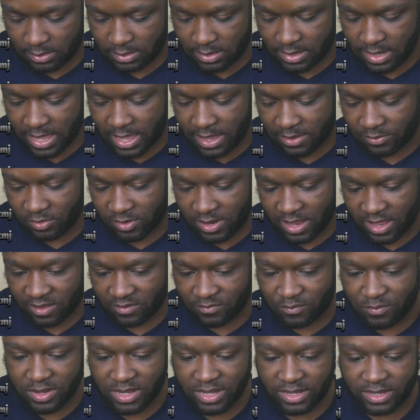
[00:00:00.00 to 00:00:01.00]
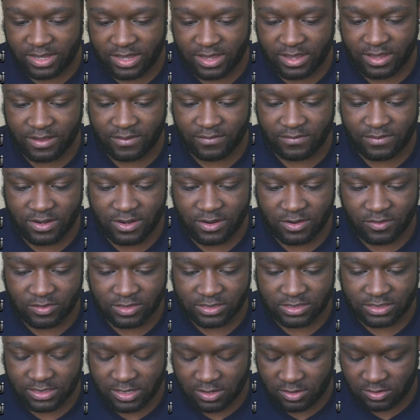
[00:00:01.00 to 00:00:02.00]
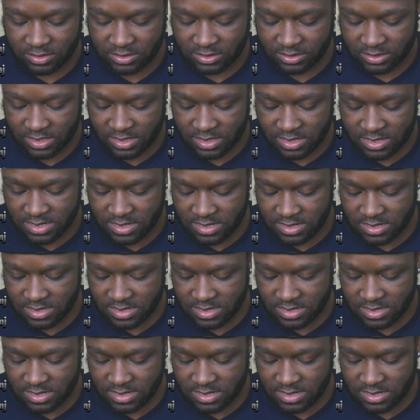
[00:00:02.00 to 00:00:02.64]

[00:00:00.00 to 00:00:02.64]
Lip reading: And we'll have Bank of Nova Scotia.